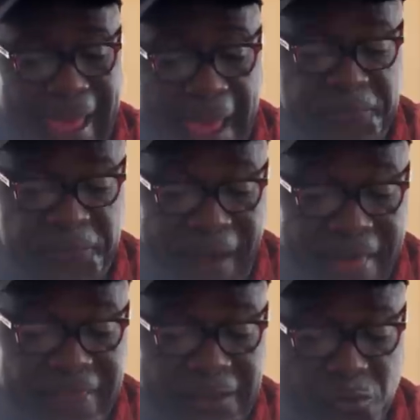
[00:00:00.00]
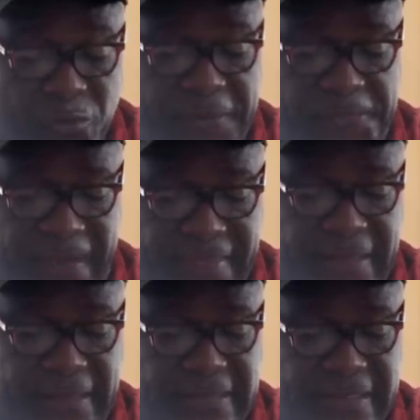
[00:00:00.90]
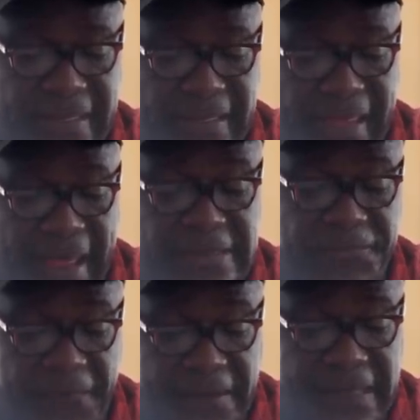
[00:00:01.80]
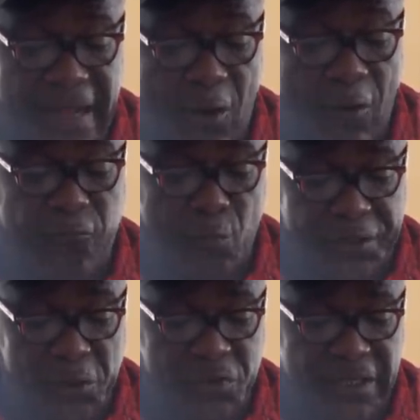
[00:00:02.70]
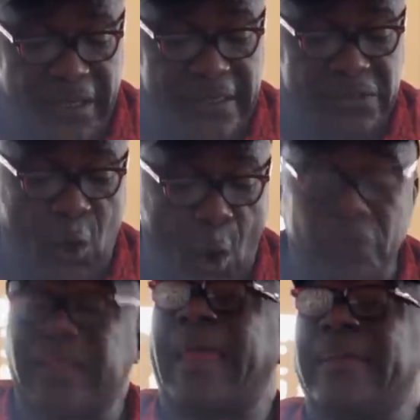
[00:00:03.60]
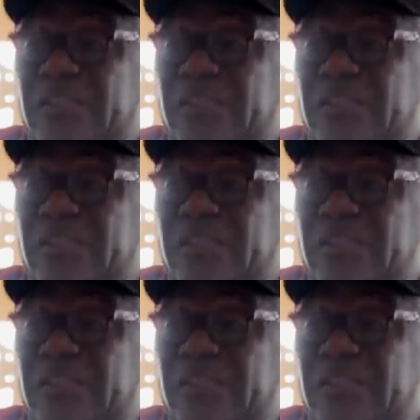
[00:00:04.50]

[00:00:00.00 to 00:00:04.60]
a father to the fatherless, a defender of widows is God in